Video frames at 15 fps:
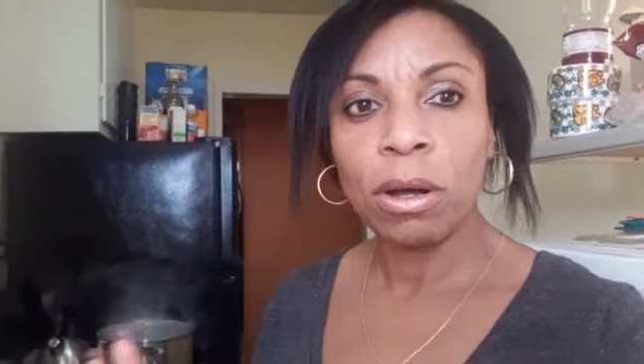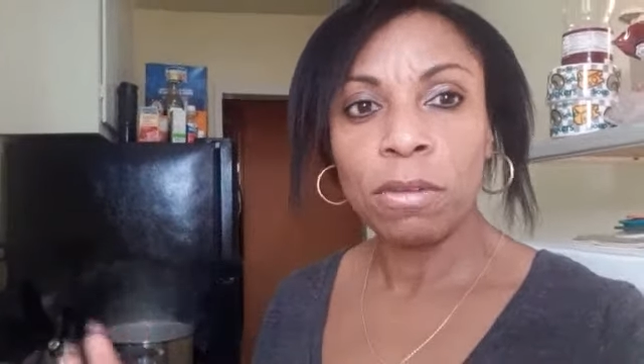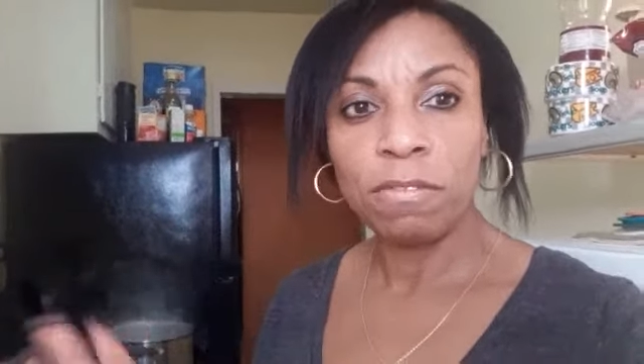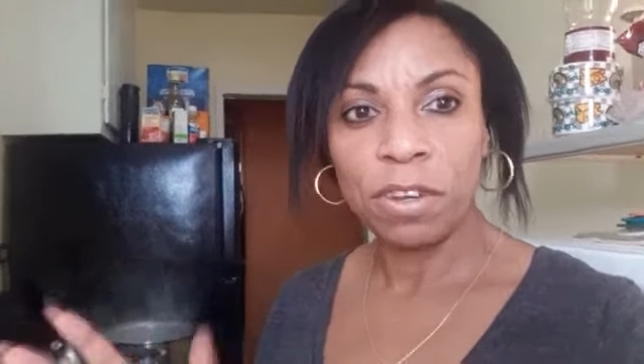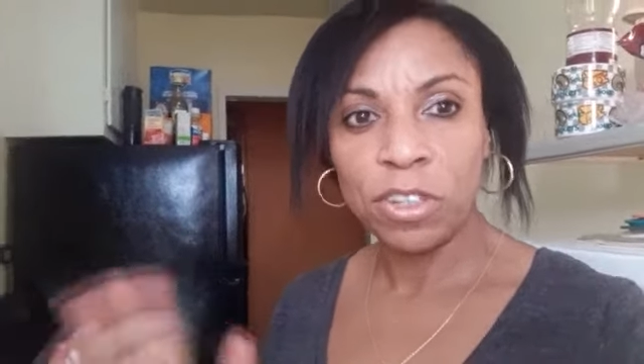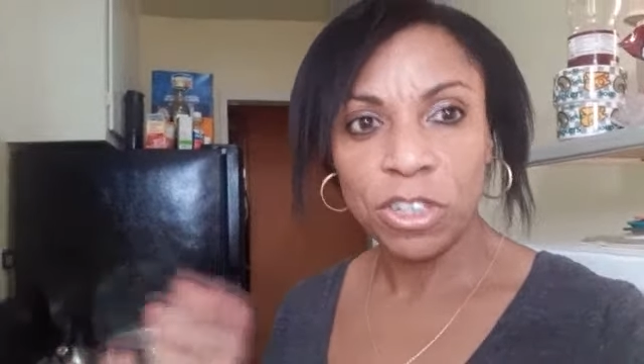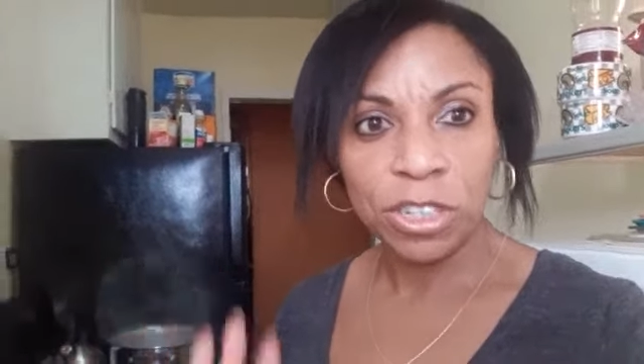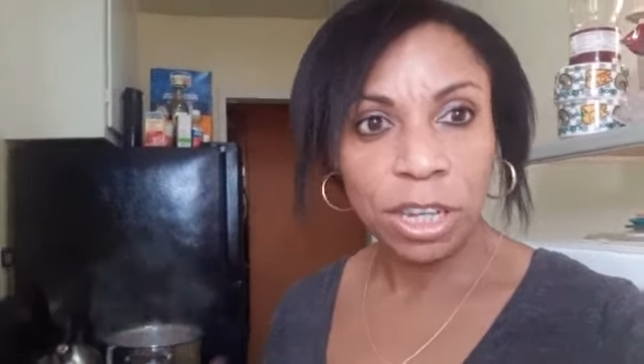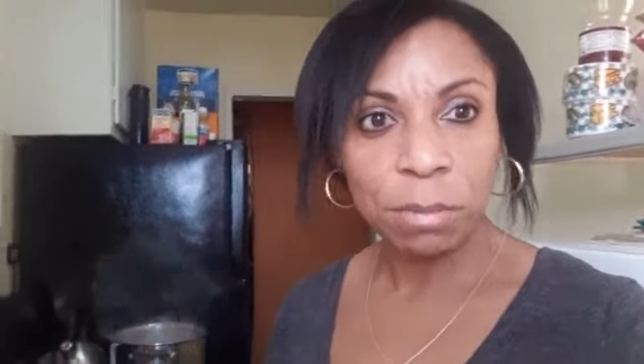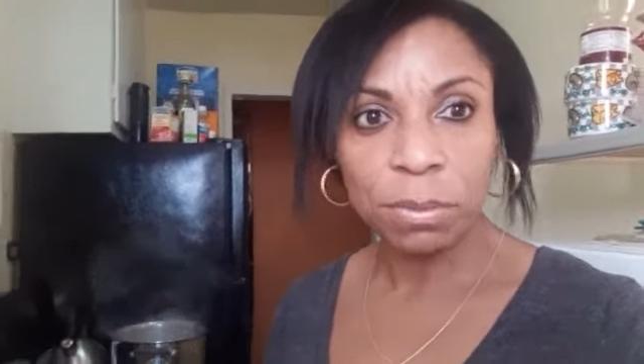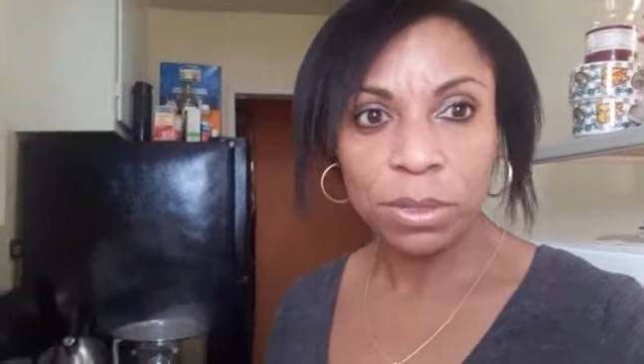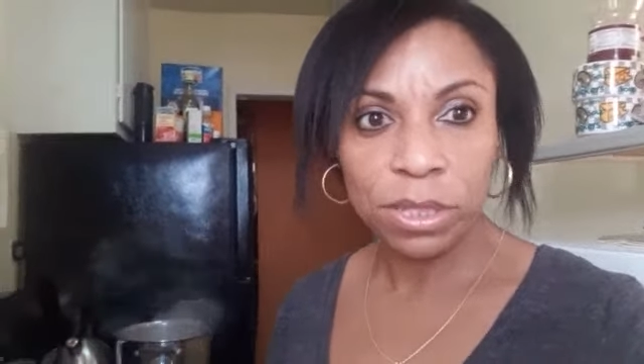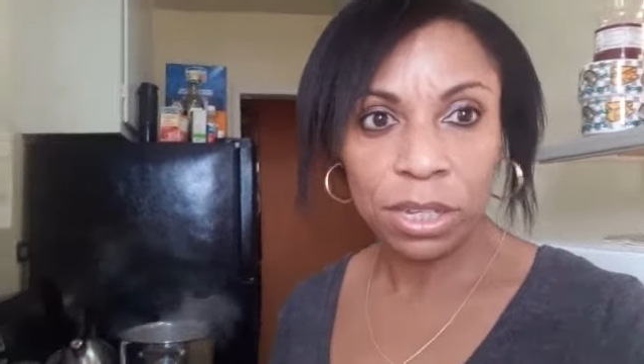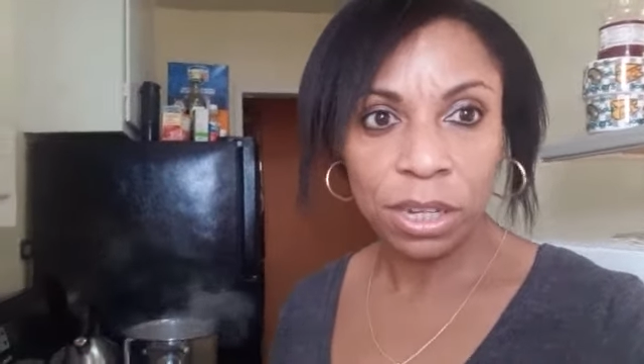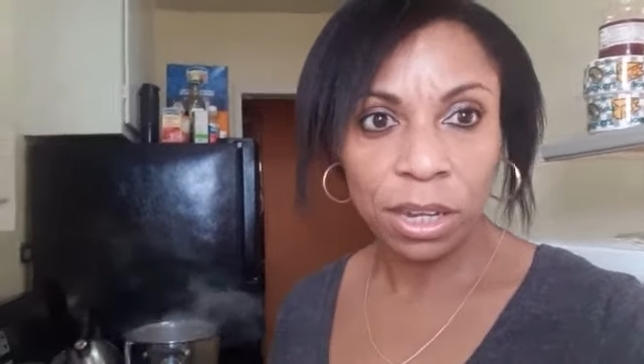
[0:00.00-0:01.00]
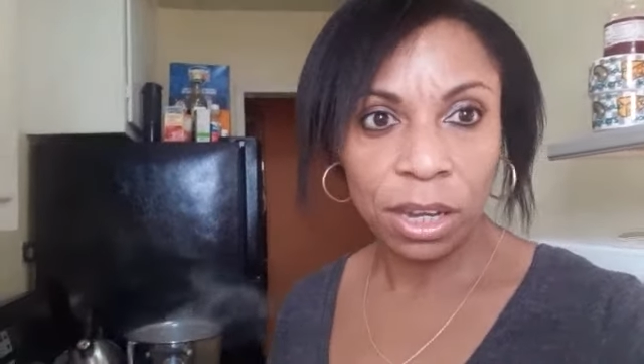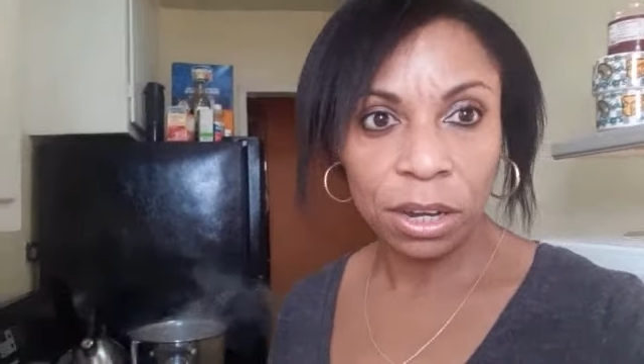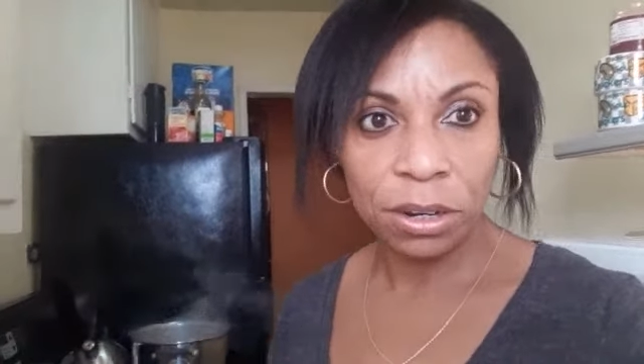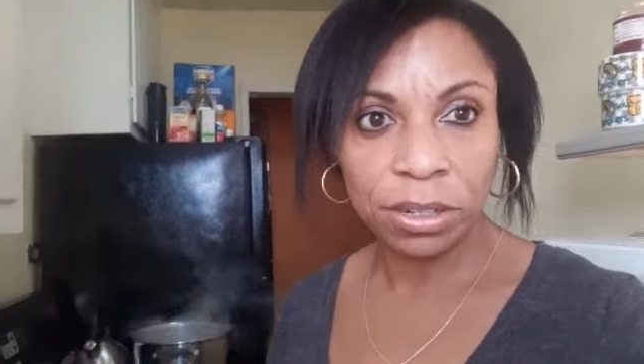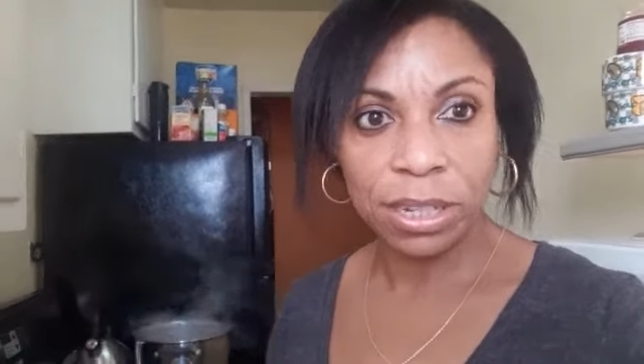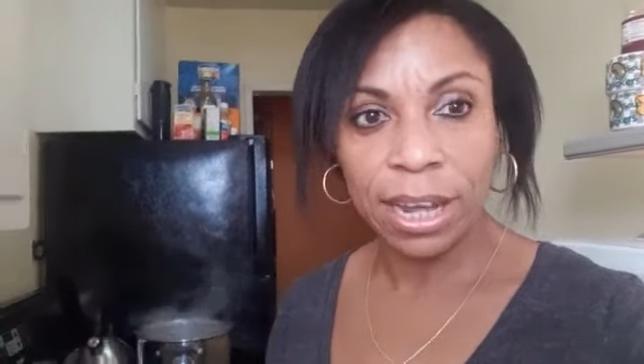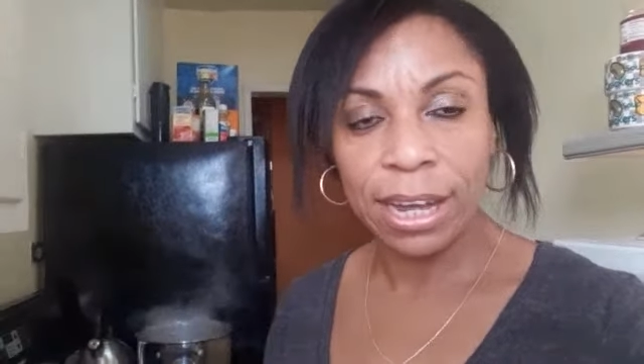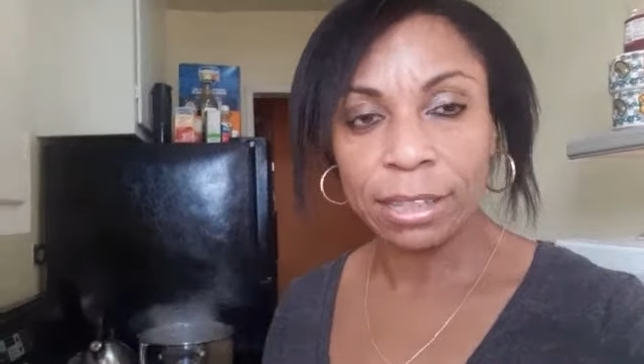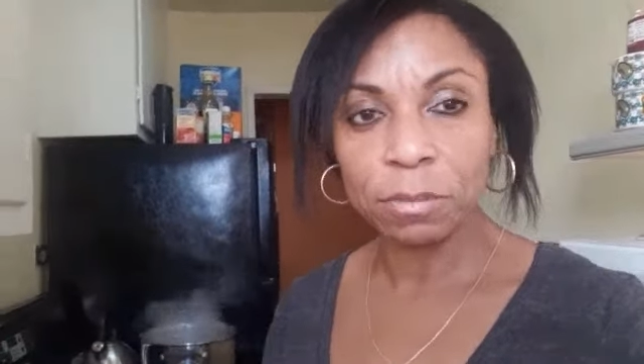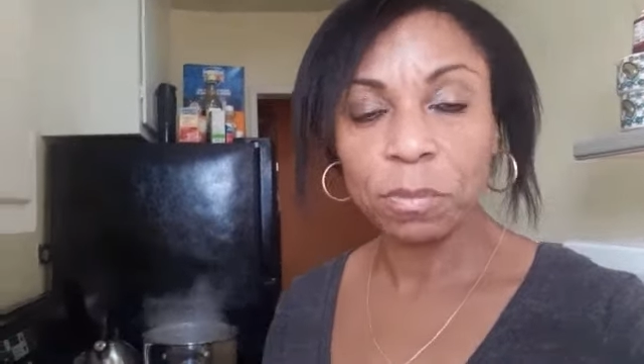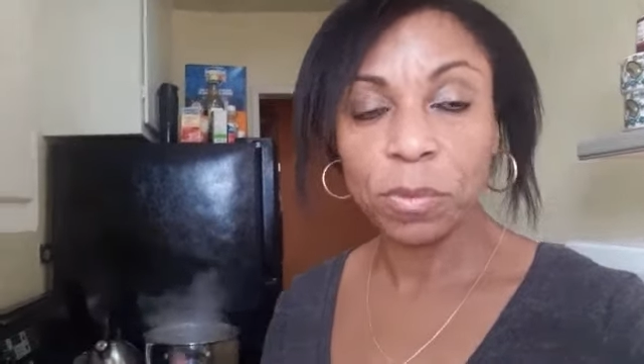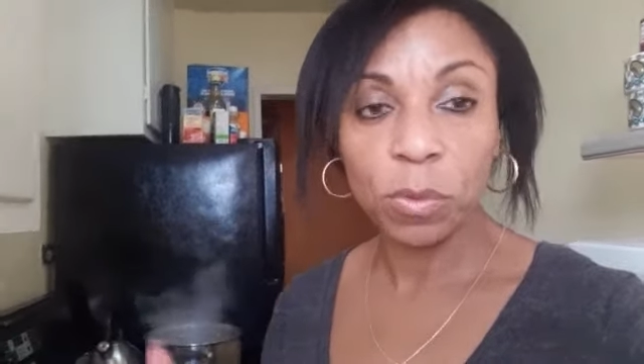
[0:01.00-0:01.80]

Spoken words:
vegetables here that